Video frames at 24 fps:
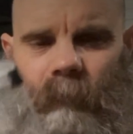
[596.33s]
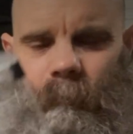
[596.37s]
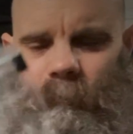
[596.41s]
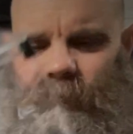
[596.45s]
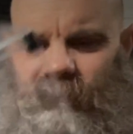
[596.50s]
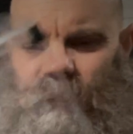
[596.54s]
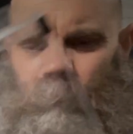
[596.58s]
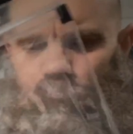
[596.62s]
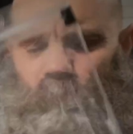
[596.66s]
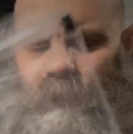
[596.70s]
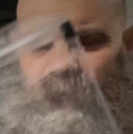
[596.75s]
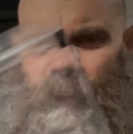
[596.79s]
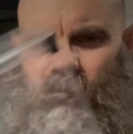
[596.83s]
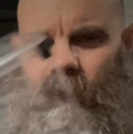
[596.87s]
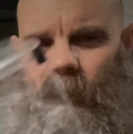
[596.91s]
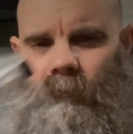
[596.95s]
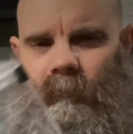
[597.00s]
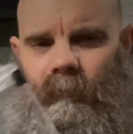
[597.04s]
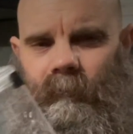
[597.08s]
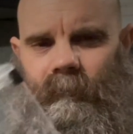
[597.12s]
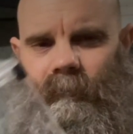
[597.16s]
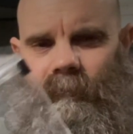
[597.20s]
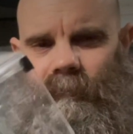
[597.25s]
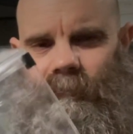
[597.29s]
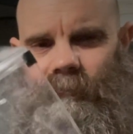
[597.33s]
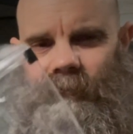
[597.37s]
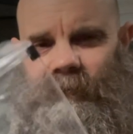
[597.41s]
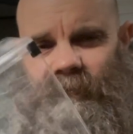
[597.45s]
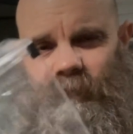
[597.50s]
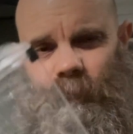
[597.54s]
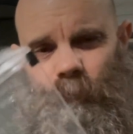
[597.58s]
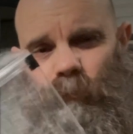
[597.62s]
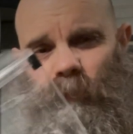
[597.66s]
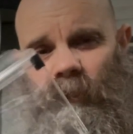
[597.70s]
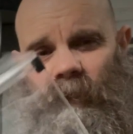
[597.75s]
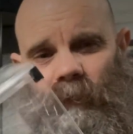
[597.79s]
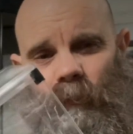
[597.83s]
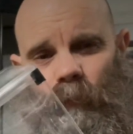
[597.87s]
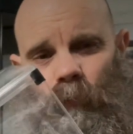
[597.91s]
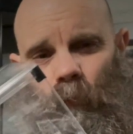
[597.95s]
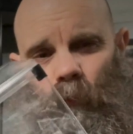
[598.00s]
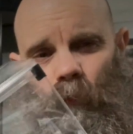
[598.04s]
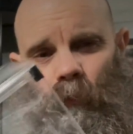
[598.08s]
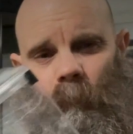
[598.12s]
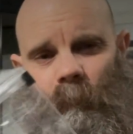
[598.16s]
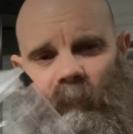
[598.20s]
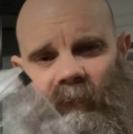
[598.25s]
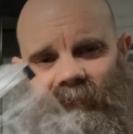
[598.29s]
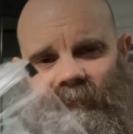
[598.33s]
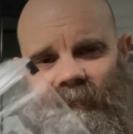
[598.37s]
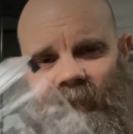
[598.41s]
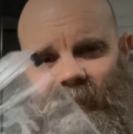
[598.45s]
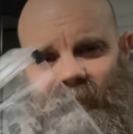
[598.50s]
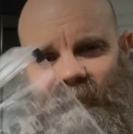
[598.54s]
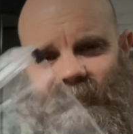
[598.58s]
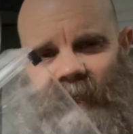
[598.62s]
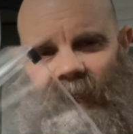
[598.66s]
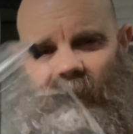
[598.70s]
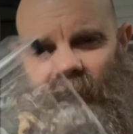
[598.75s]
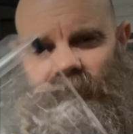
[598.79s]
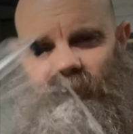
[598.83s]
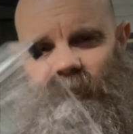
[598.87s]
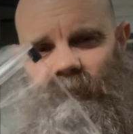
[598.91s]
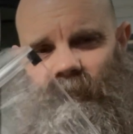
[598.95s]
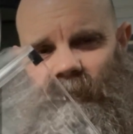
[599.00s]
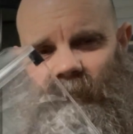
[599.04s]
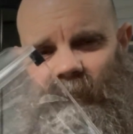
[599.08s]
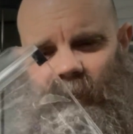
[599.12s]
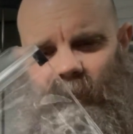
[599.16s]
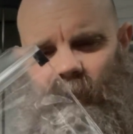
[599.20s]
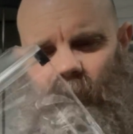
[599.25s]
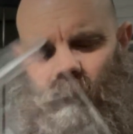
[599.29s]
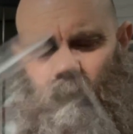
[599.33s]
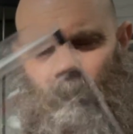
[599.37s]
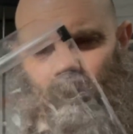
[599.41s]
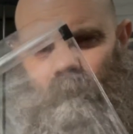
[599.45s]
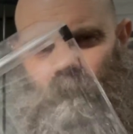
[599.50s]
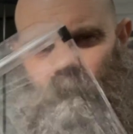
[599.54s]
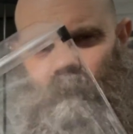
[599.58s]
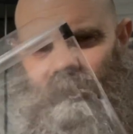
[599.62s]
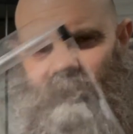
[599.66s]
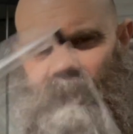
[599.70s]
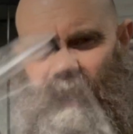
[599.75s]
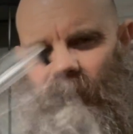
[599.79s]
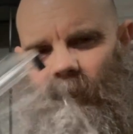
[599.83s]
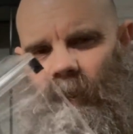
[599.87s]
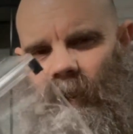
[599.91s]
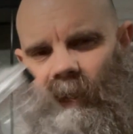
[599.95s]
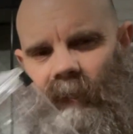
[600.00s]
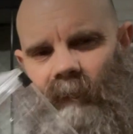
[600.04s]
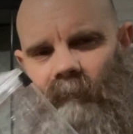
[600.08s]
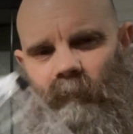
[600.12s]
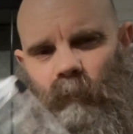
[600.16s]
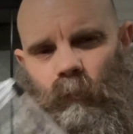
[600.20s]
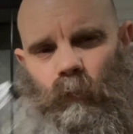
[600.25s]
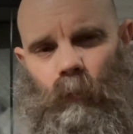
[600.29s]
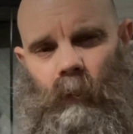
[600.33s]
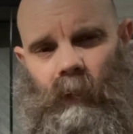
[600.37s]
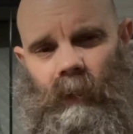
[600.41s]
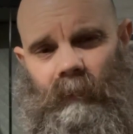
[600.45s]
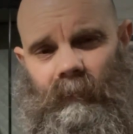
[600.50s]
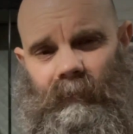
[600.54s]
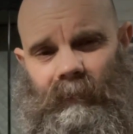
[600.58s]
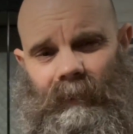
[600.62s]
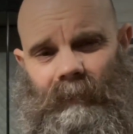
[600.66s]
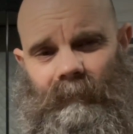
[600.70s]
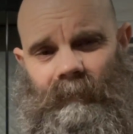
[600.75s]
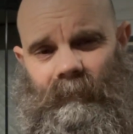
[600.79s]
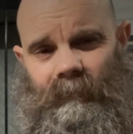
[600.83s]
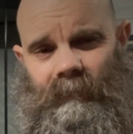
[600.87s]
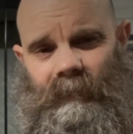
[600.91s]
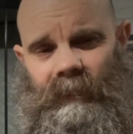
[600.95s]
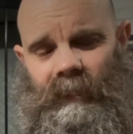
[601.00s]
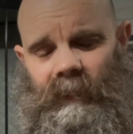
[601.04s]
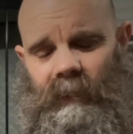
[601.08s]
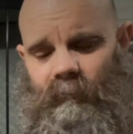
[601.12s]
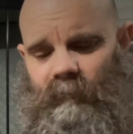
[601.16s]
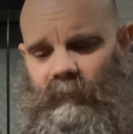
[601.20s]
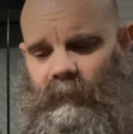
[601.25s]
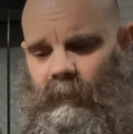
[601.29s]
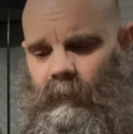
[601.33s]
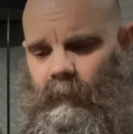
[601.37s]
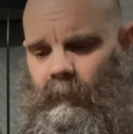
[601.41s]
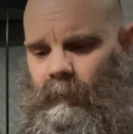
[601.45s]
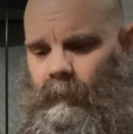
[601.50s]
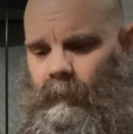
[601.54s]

Be aware, these are pretty cool, but these actually aren't that high of a quality that they give you.